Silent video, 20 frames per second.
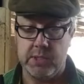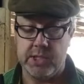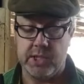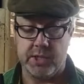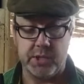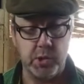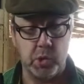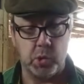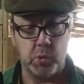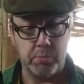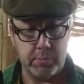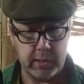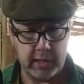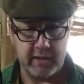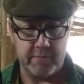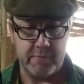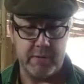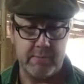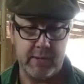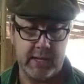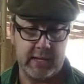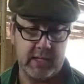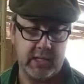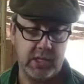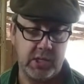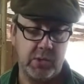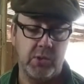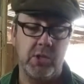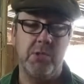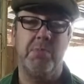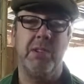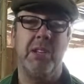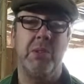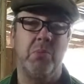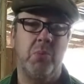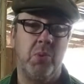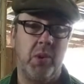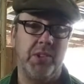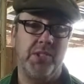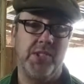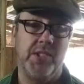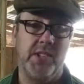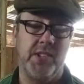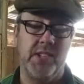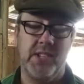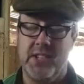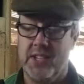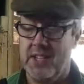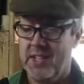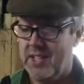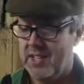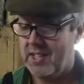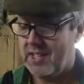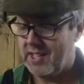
which I thought might have been making the noise, but it wasn't.